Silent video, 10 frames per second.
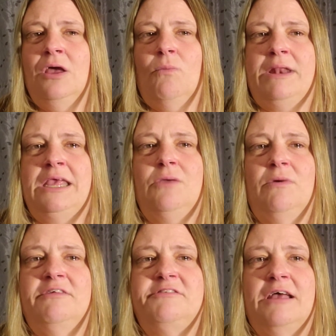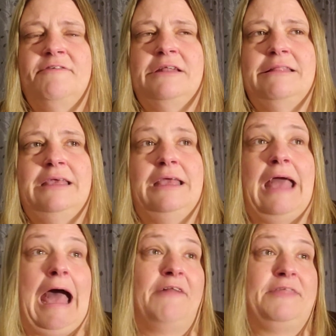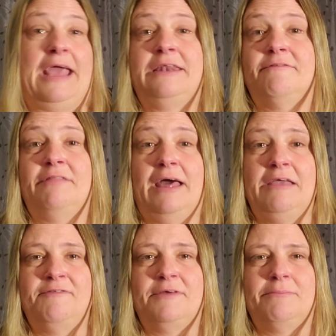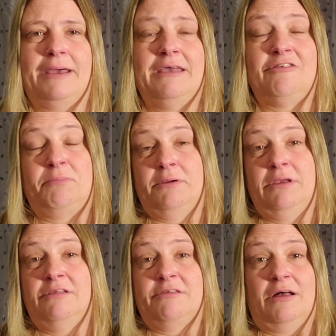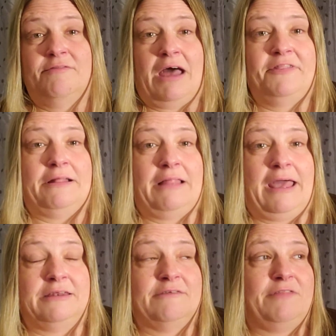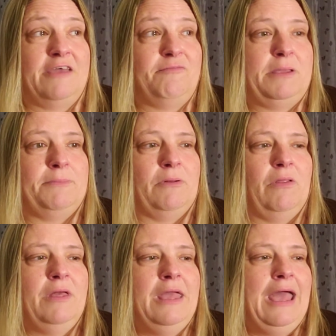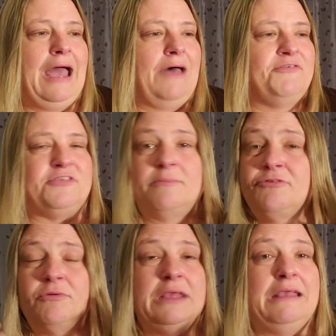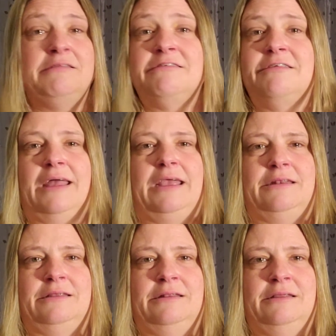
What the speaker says: when he was definitely at the end of life. And my experience of at the end of life, people have some sort of insight